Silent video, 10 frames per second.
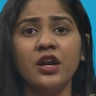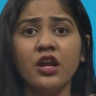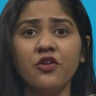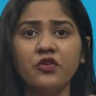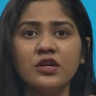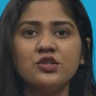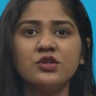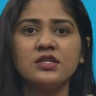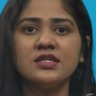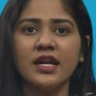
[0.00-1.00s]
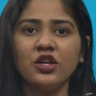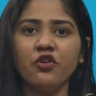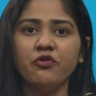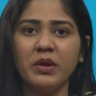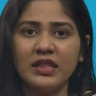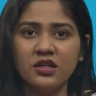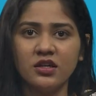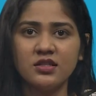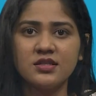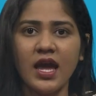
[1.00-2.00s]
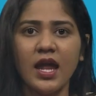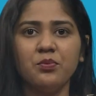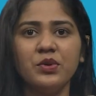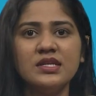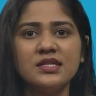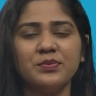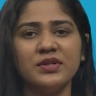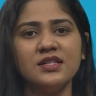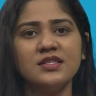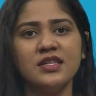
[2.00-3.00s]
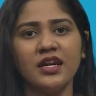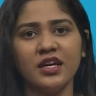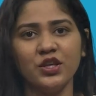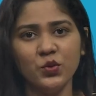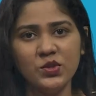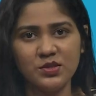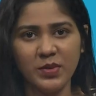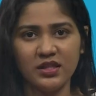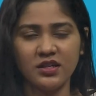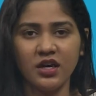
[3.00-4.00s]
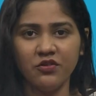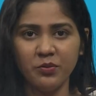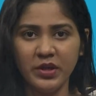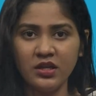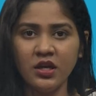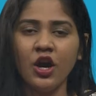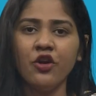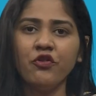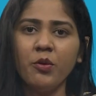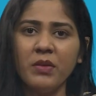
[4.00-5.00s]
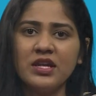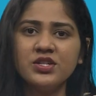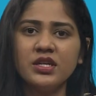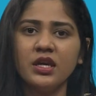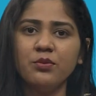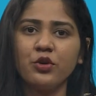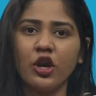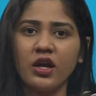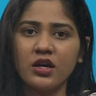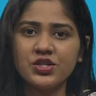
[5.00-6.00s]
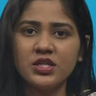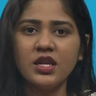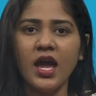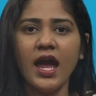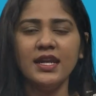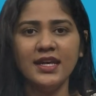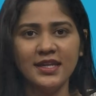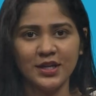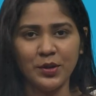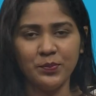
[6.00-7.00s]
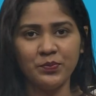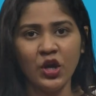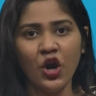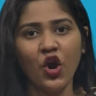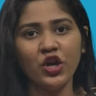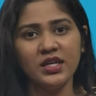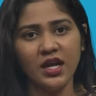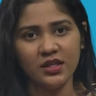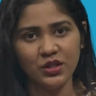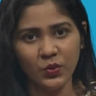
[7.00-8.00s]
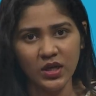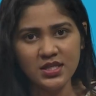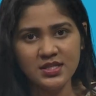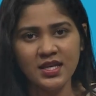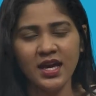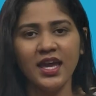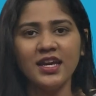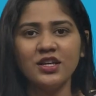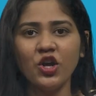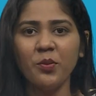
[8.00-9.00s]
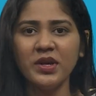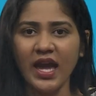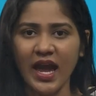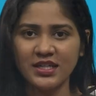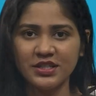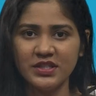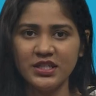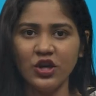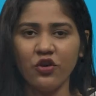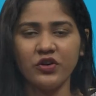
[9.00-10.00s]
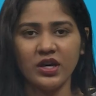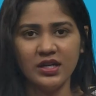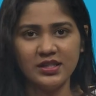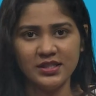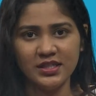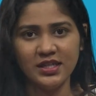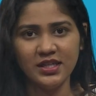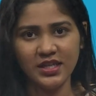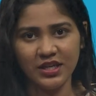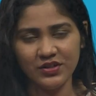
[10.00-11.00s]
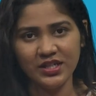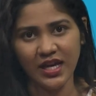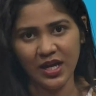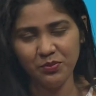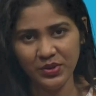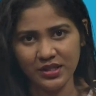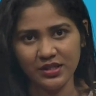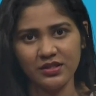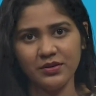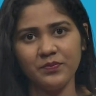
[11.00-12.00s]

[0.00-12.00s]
refers to the set of methods and principles that are used by the government for measuring production and income, or in other words, economic activity of a country in a given time period.